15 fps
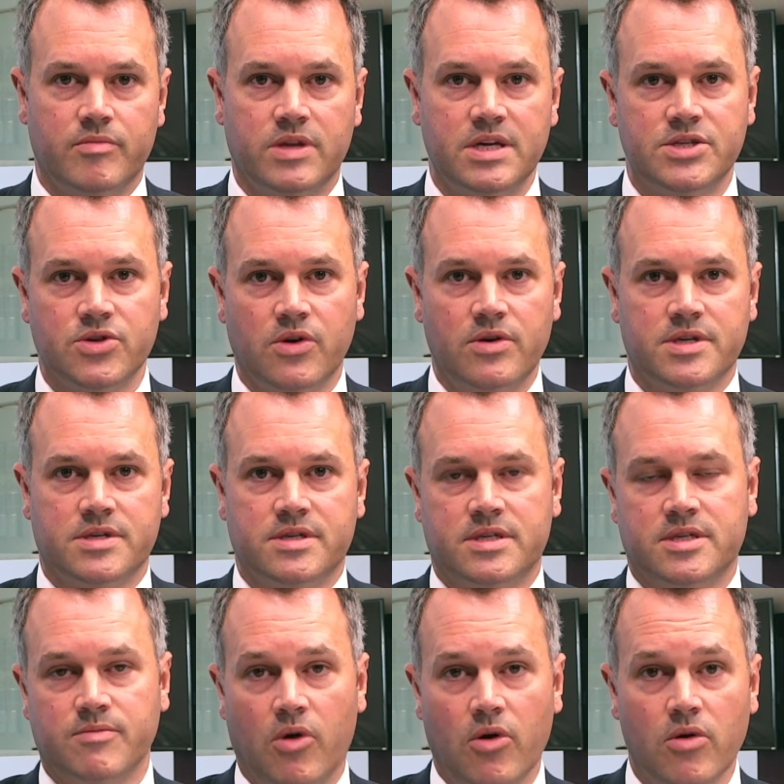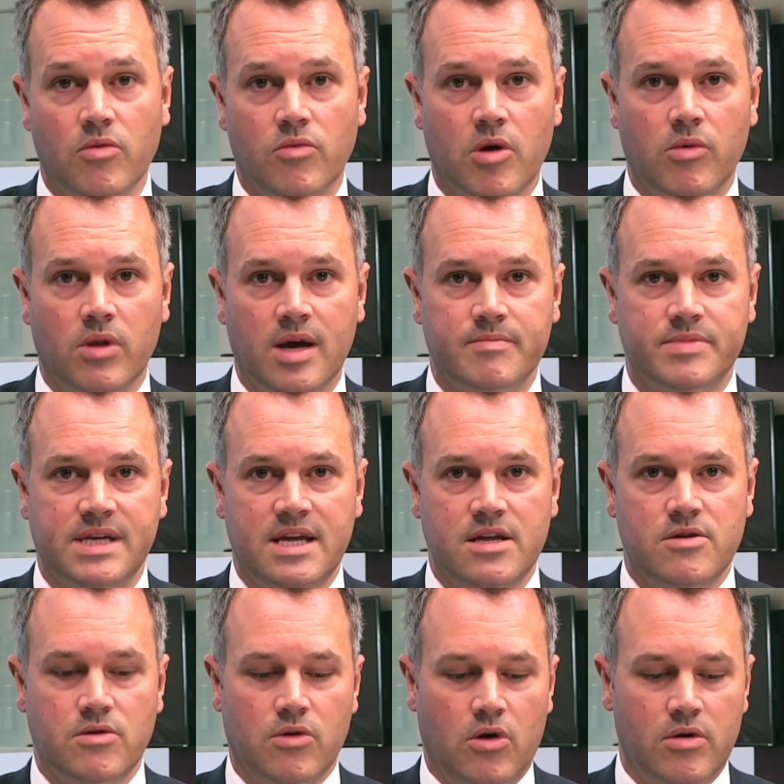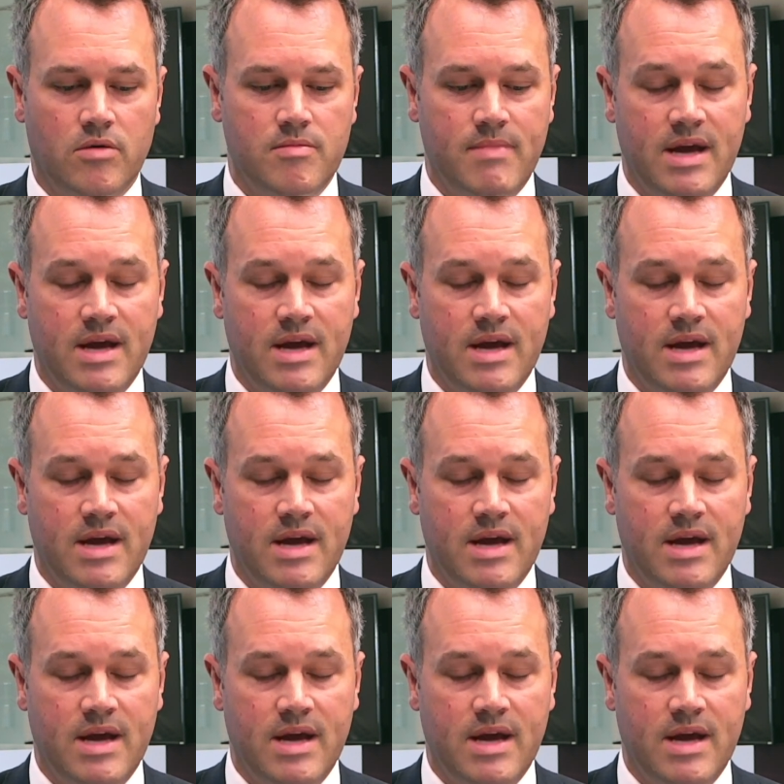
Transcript: Please join us tomorrow where we'll update you on